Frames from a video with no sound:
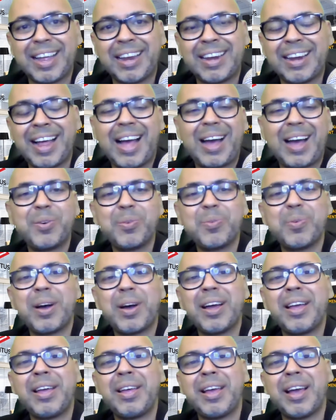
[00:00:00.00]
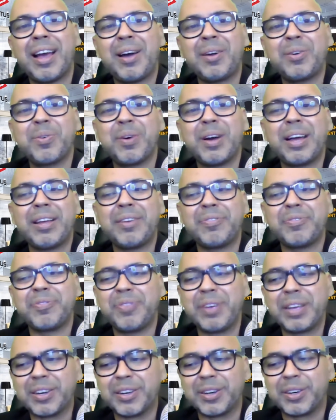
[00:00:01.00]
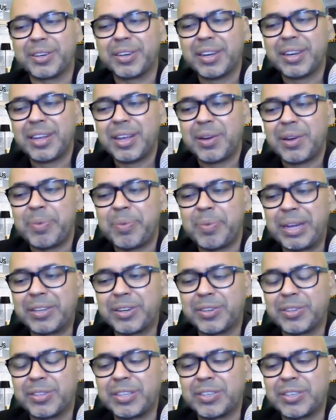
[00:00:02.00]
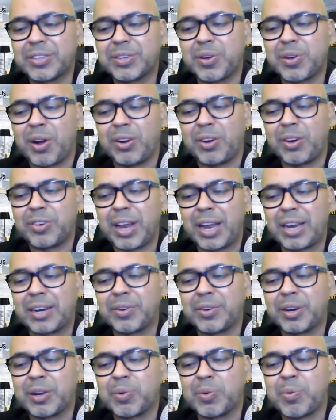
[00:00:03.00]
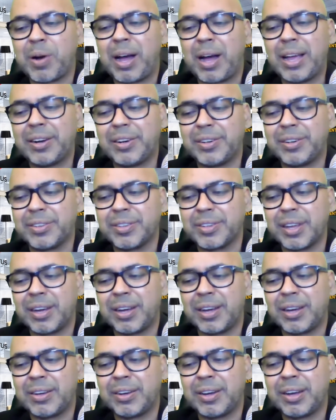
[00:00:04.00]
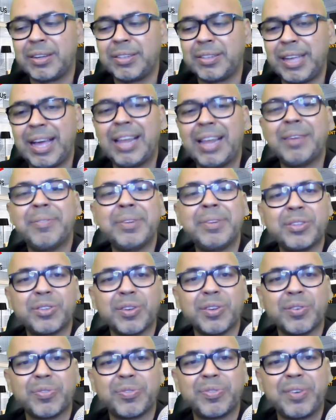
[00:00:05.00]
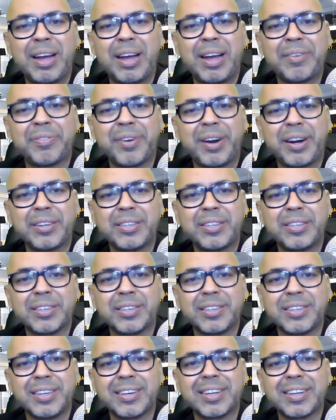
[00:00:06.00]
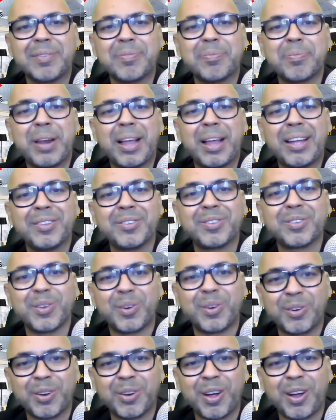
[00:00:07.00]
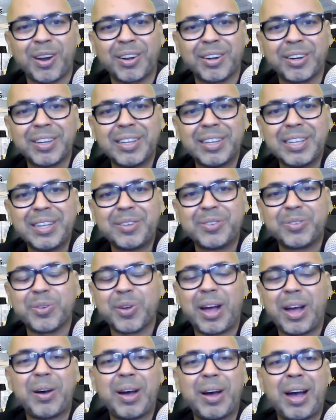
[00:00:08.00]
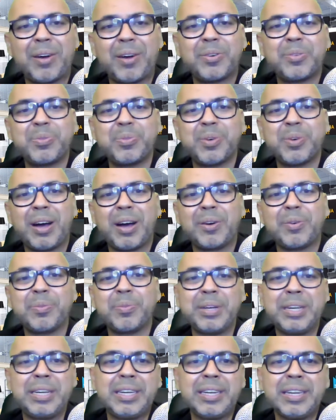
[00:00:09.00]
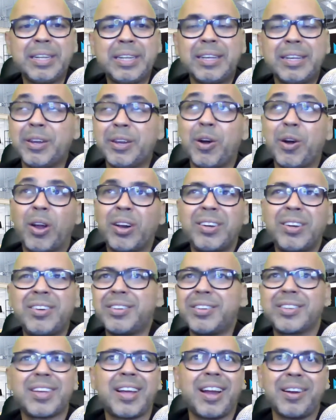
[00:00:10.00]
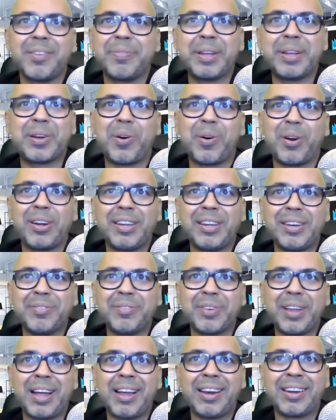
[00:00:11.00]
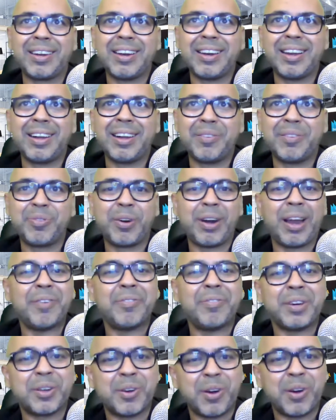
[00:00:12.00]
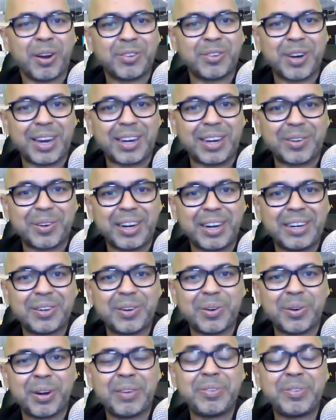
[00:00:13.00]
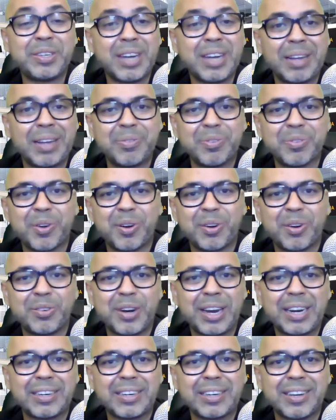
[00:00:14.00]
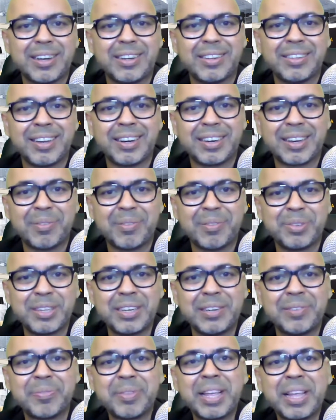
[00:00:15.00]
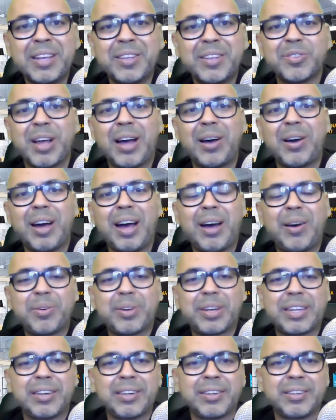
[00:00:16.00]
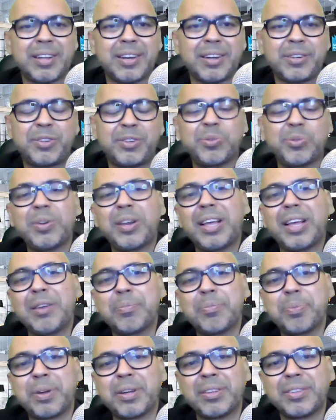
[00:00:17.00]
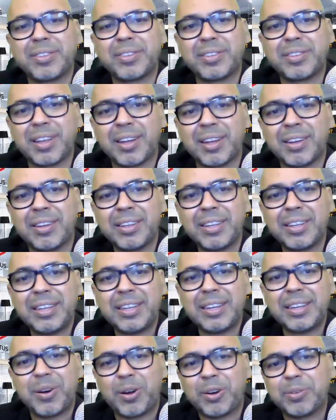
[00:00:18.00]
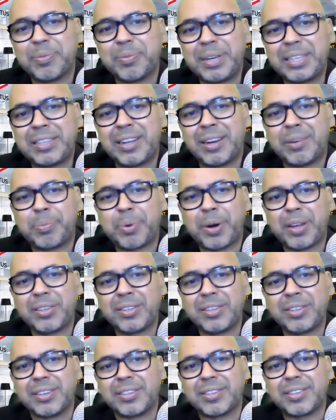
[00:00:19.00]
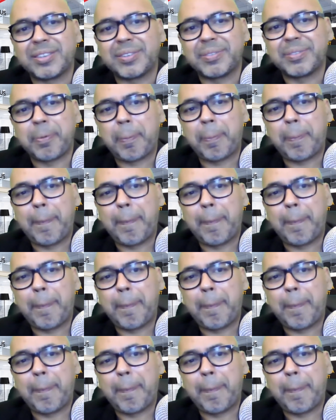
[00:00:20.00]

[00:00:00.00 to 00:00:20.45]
And how do I figure whether this contract requires the elements of IFRS 16 compliance or not? So how do we, auditors can't be called in for every contract, right? Or every type of contract that comes in. So how can a tool help us automate that process?